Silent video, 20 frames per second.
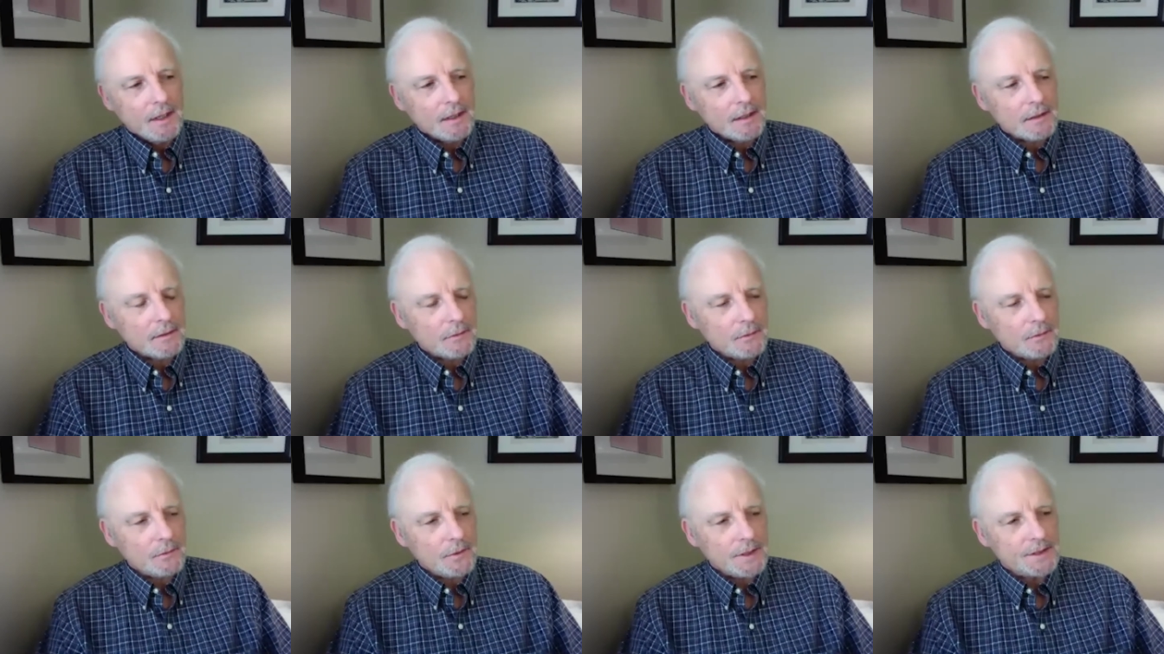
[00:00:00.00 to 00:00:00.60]

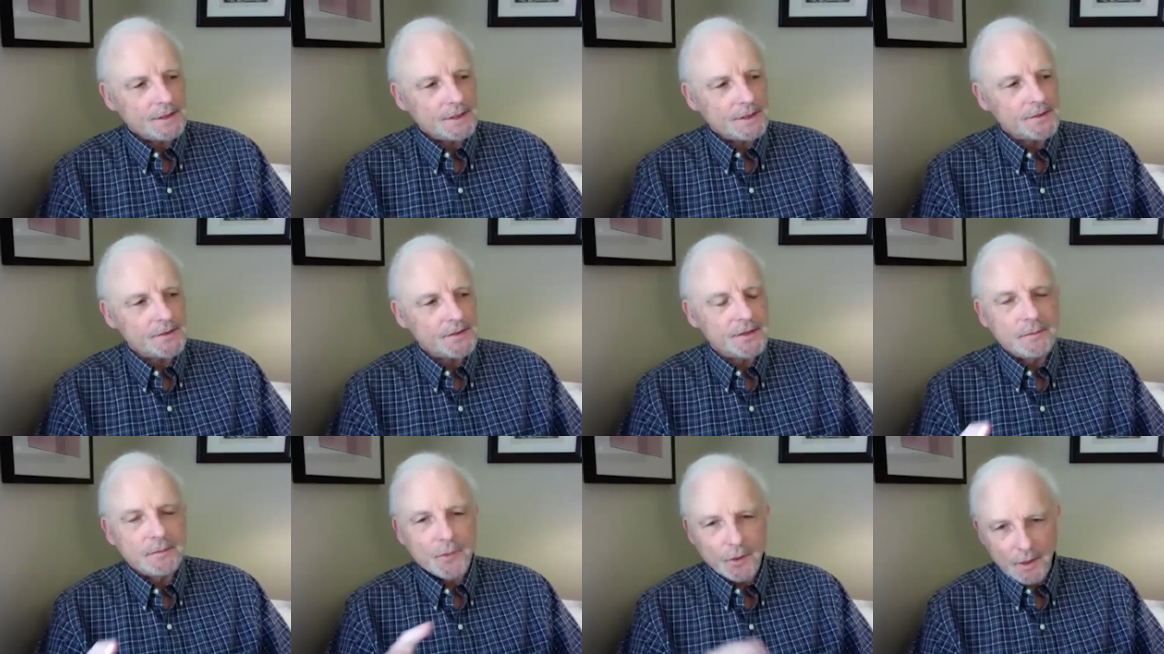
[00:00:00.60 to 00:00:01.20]
which is
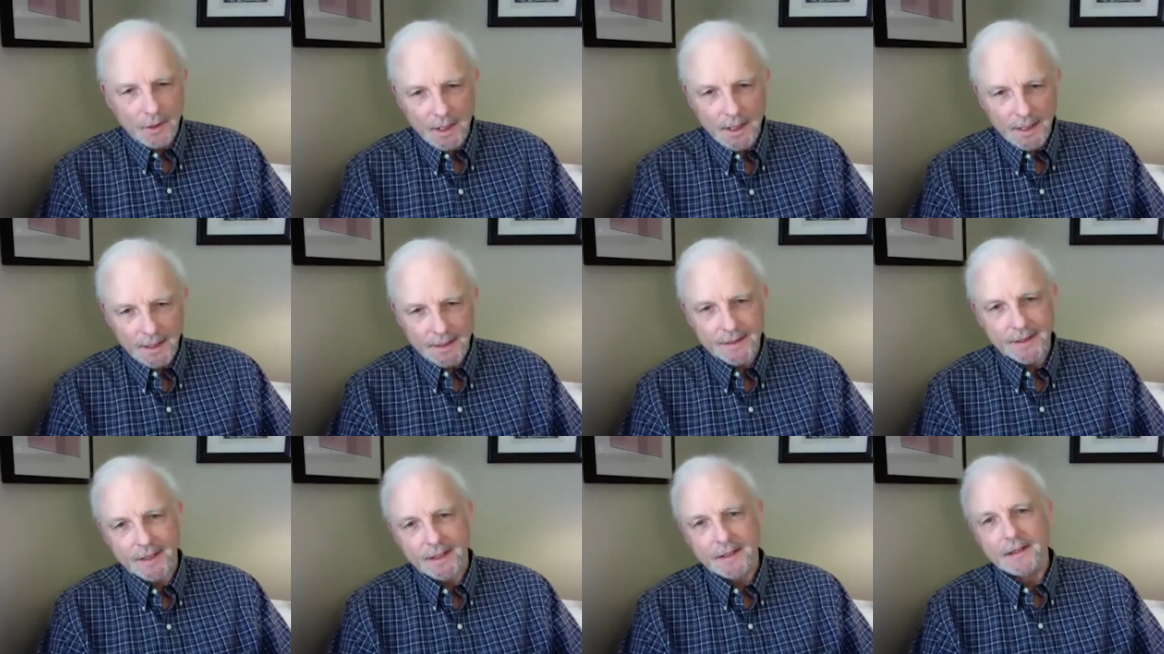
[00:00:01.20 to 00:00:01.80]
the more
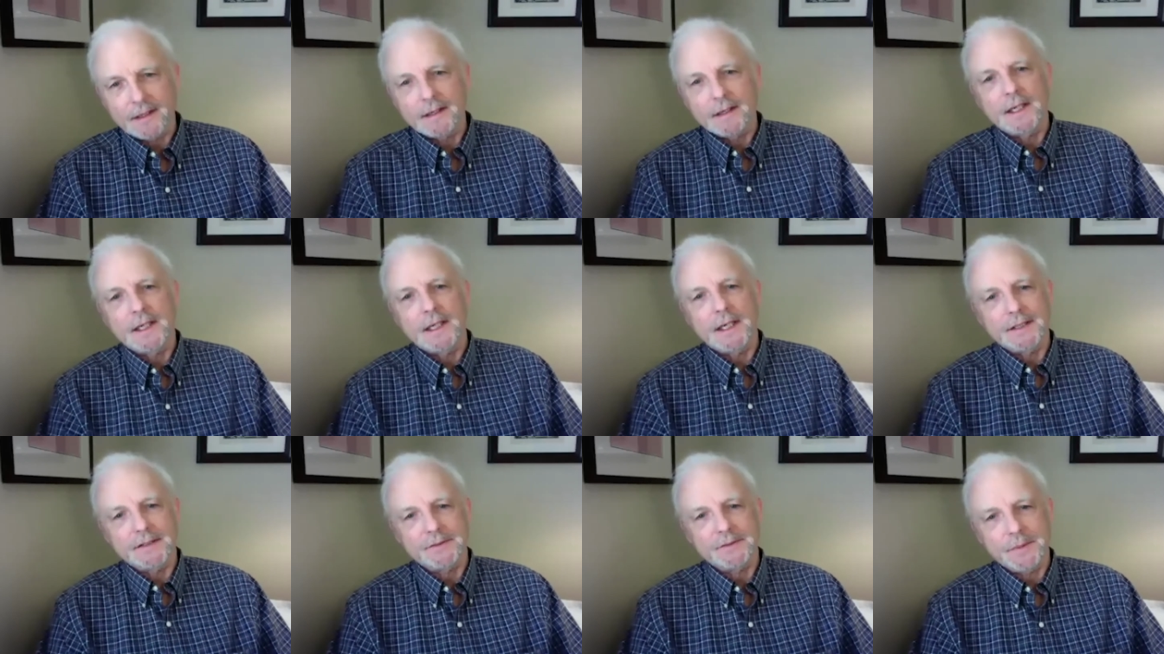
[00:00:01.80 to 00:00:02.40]
high-tech our
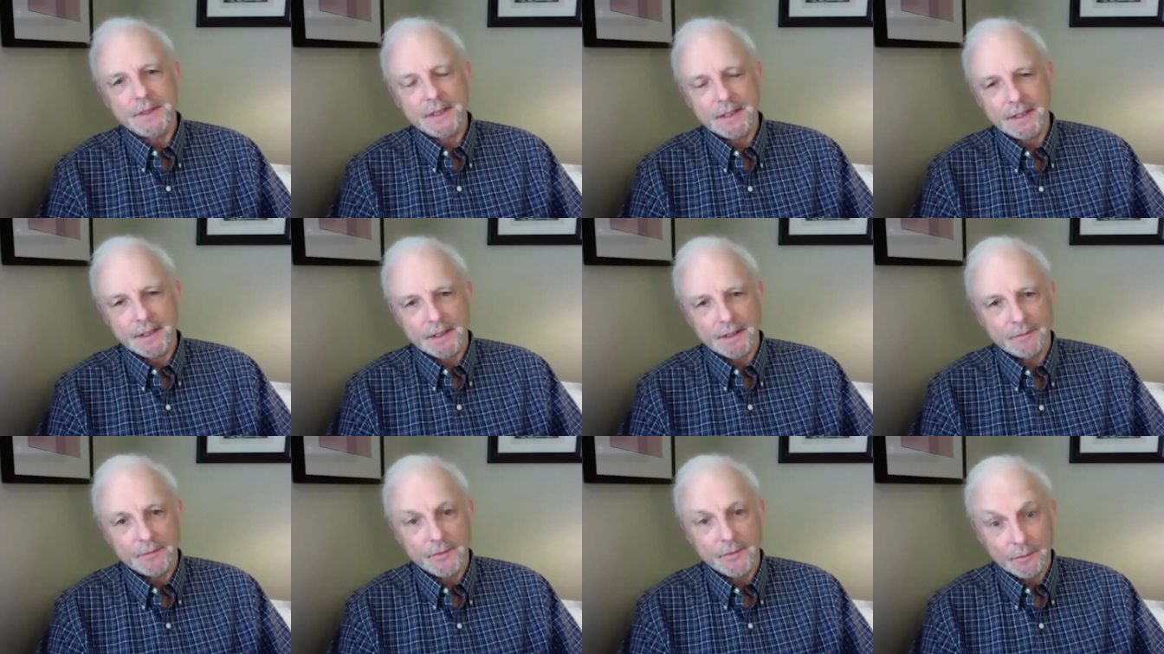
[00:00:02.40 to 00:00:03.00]
lives
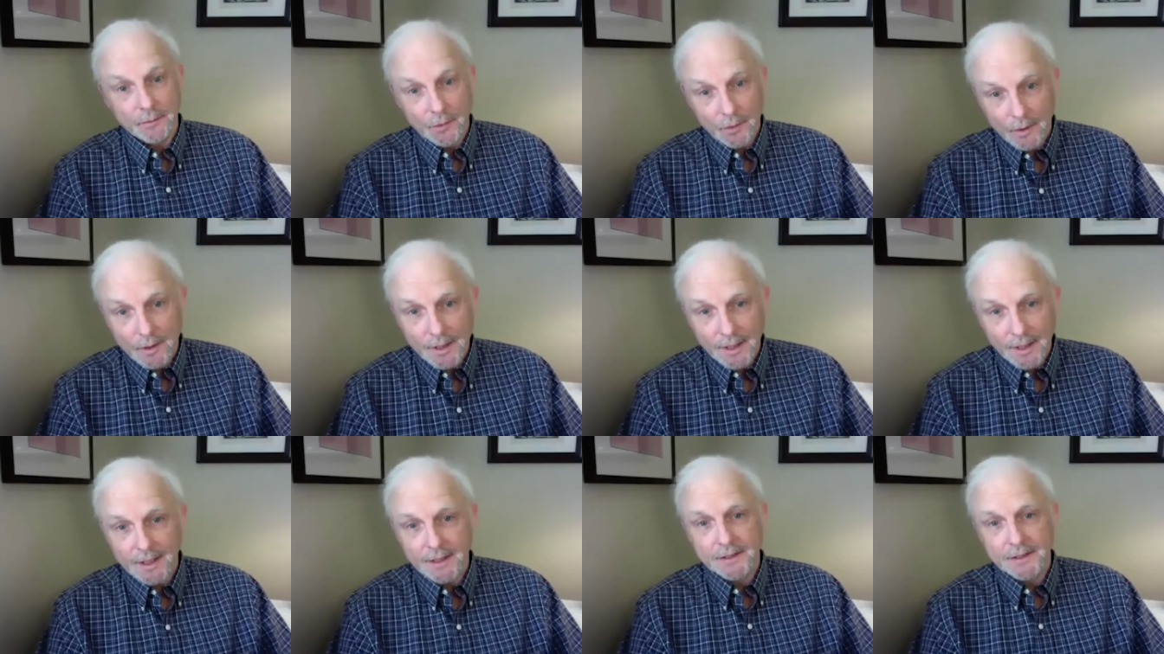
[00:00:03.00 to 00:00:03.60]
become, the
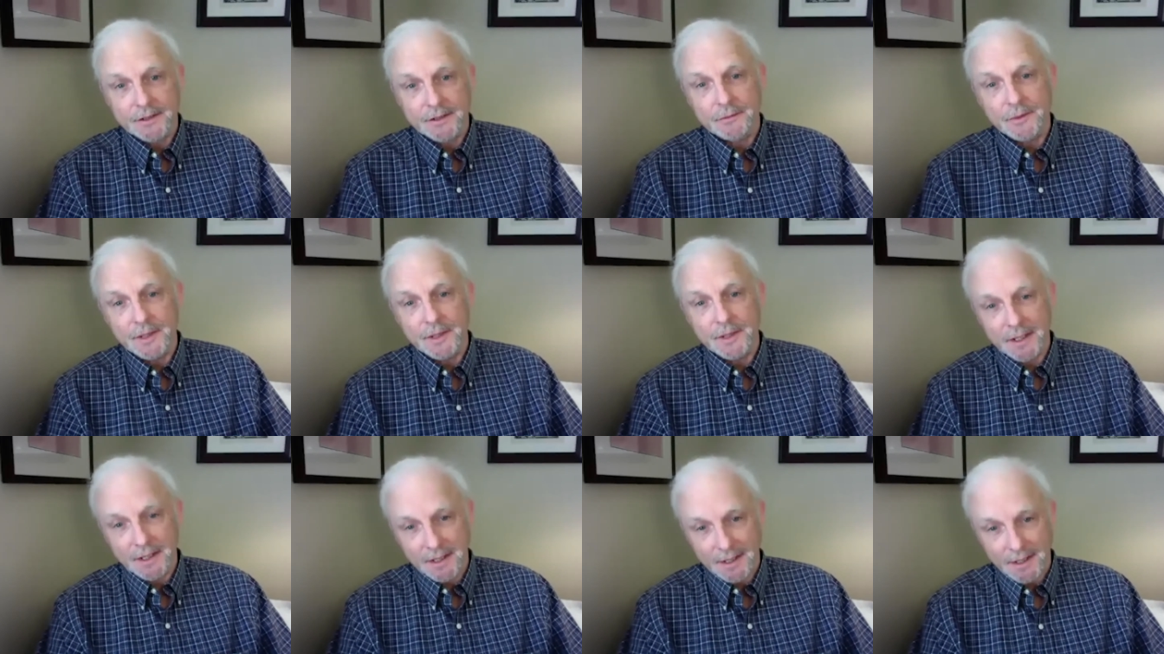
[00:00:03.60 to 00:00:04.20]
more nature
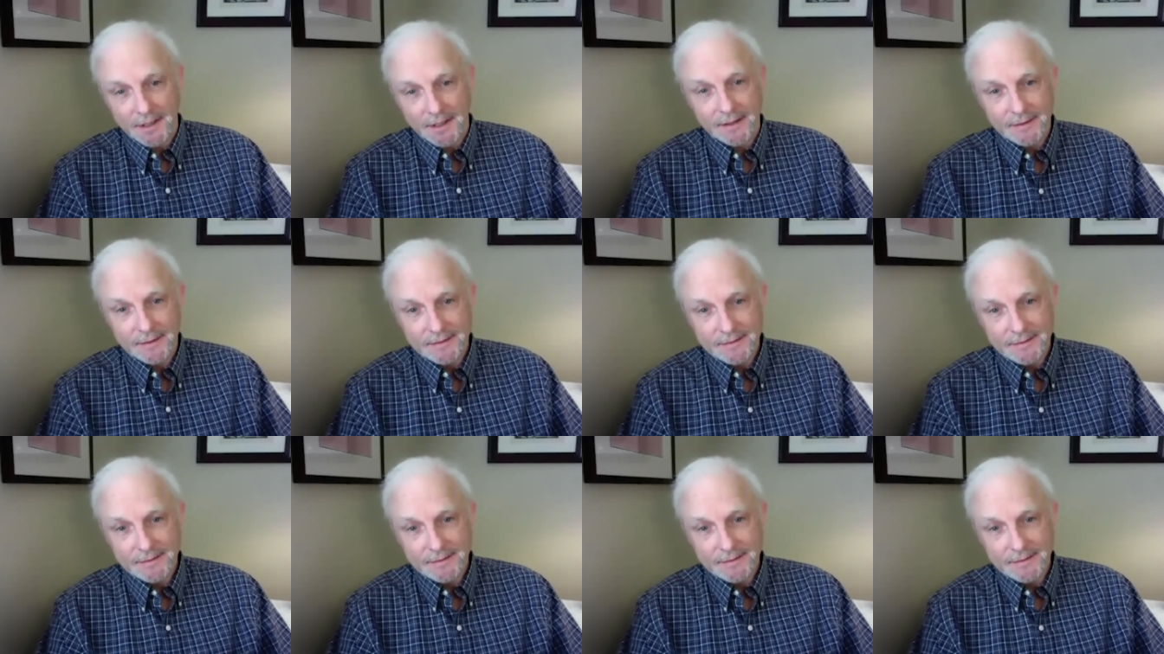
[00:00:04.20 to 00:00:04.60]
we need.